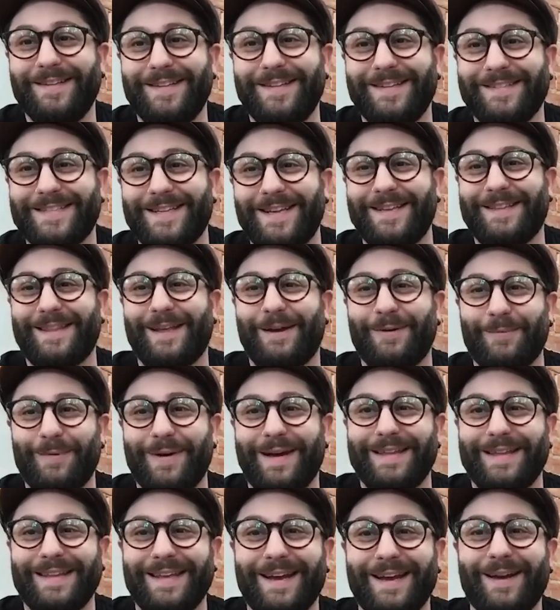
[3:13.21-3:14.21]
So that
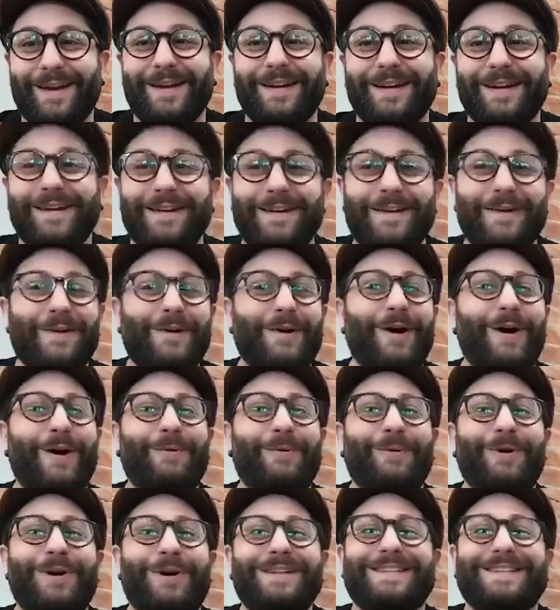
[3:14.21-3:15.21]
way I
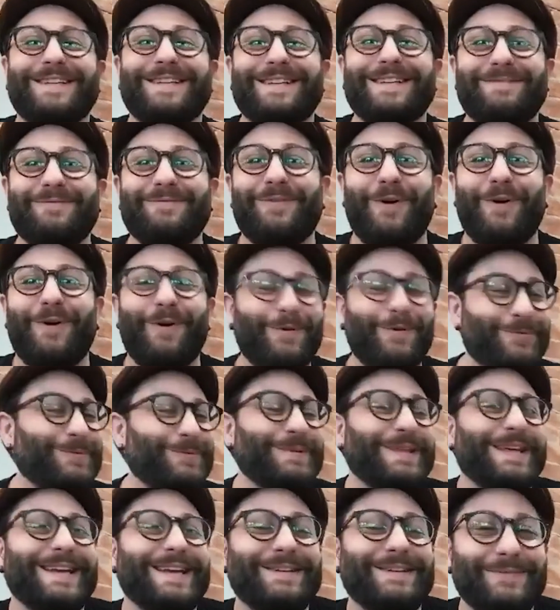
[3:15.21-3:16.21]
wasn't involved
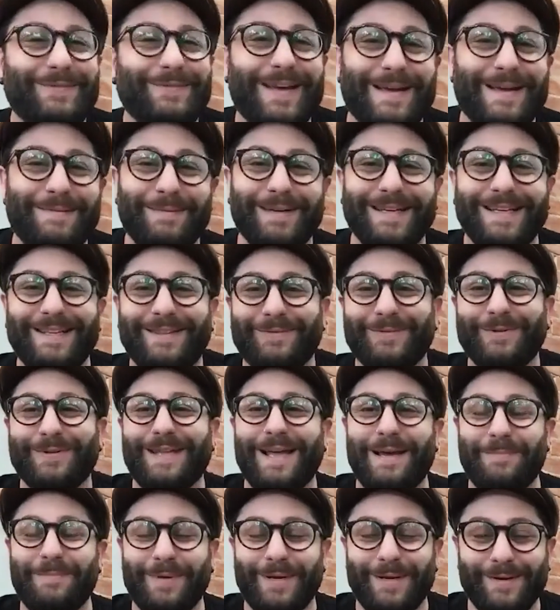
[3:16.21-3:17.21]
with any family through
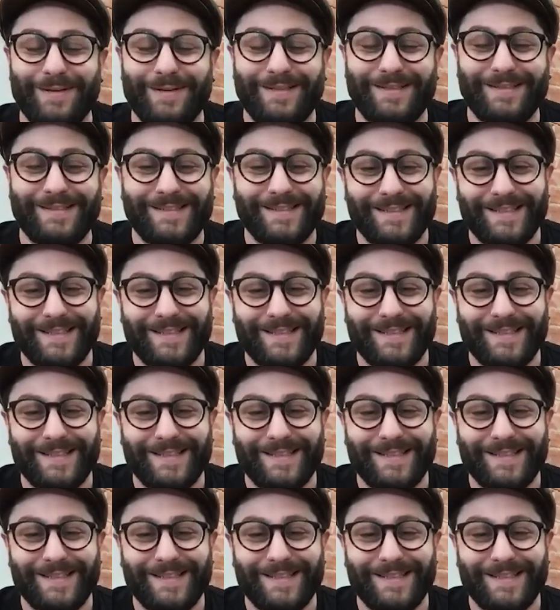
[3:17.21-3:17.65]
that period.